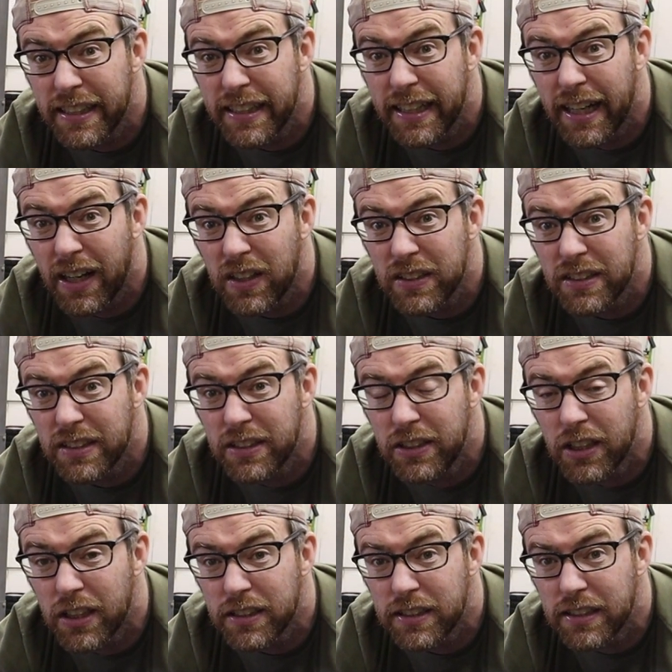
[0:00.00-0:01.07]
it out
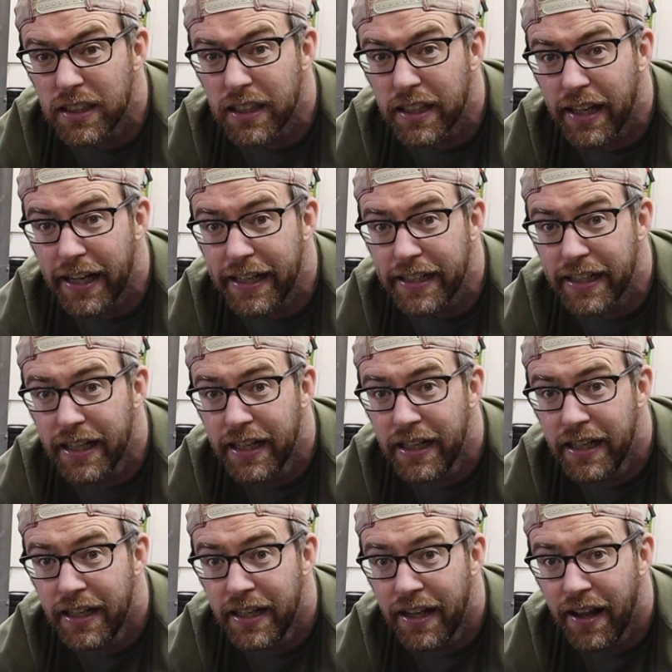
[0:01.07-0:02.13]
just like
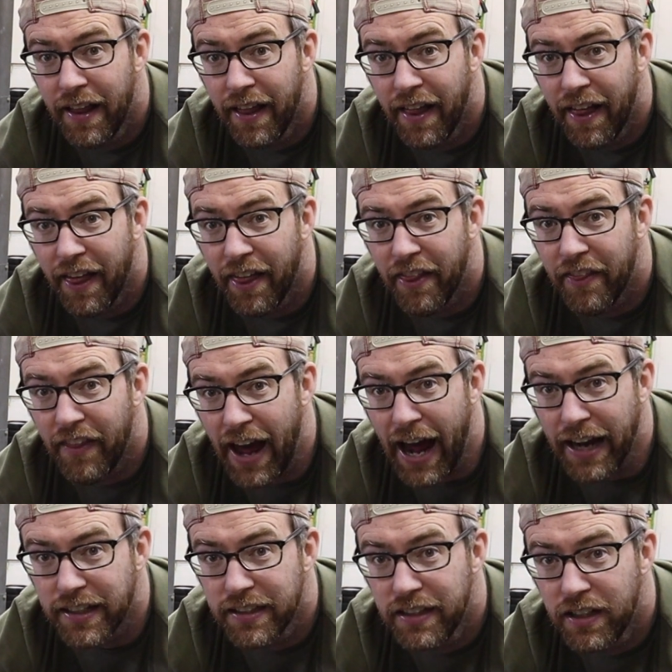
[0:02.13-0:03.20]

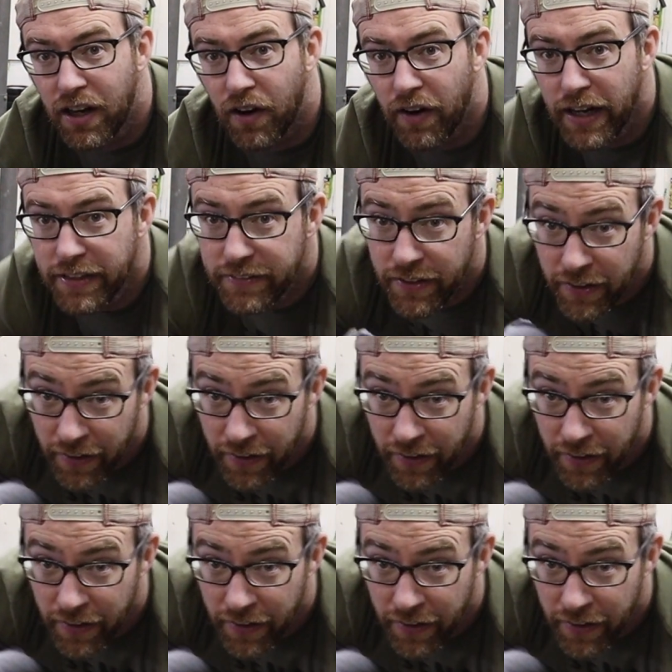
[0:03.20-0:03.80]
that, all right?